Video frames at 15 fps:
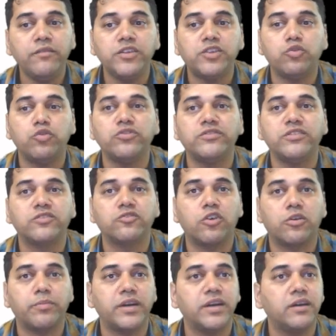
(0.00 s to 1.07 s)
which owns this
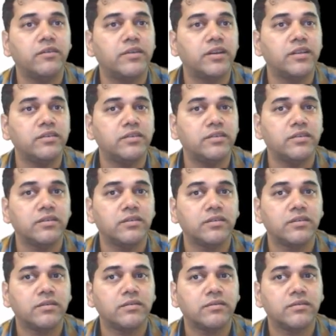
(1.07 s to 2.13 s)
corporate governance?
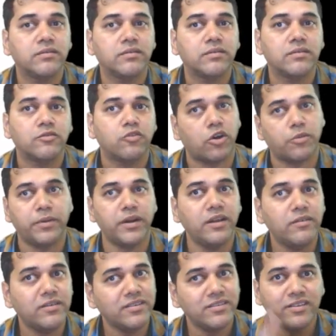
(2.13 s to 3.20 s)
Corporate
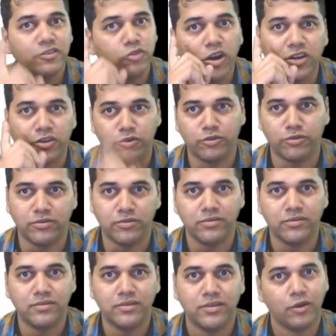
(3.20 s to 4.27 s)
governance is a thought, no?
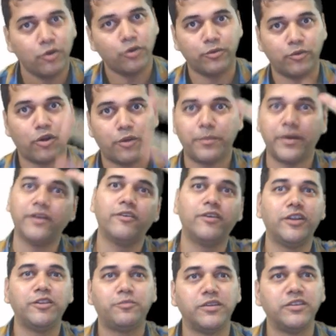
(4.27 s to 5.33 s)
Oh, corporate
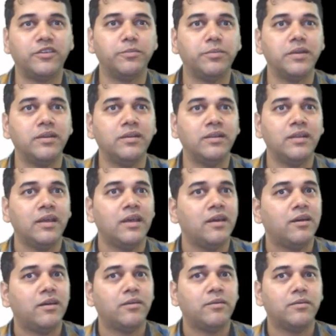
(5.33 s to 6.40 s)
governance principle,
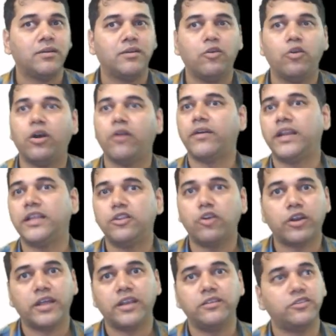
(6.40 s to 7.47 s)
governing the
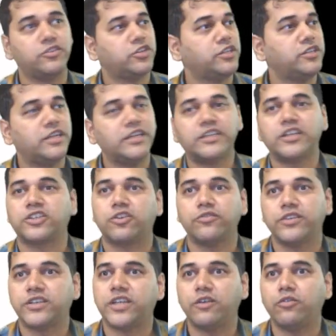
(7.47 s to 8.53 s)
organization in the interest of
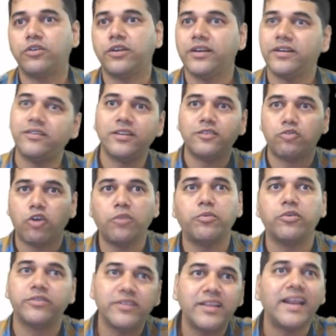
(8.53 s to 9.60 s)
the stakeholder. It is a thought
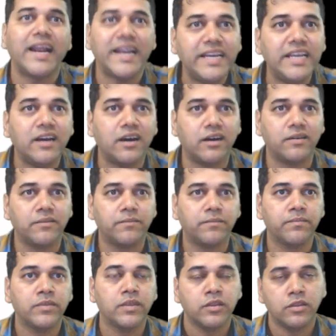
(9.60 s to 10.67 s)
process, it is an idea.
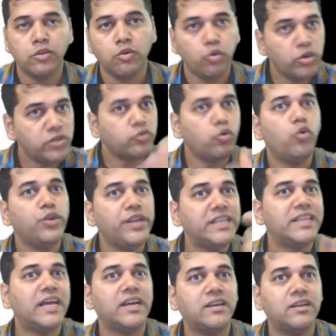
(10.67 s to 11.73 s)
Now, who is owning
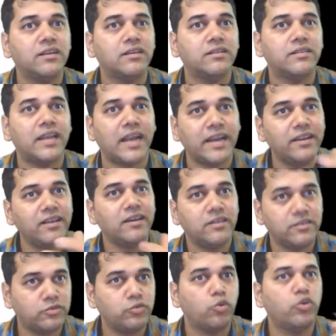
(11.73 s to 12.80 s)
that? That idea
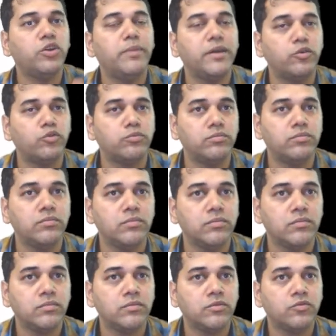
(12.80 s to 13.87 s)
is owned by whom?
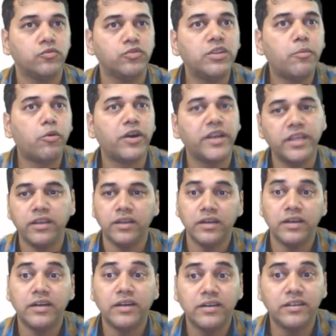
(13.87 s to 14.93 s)
Who is the body?
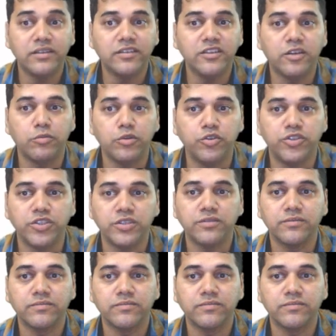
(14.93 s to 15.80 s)
TCWG,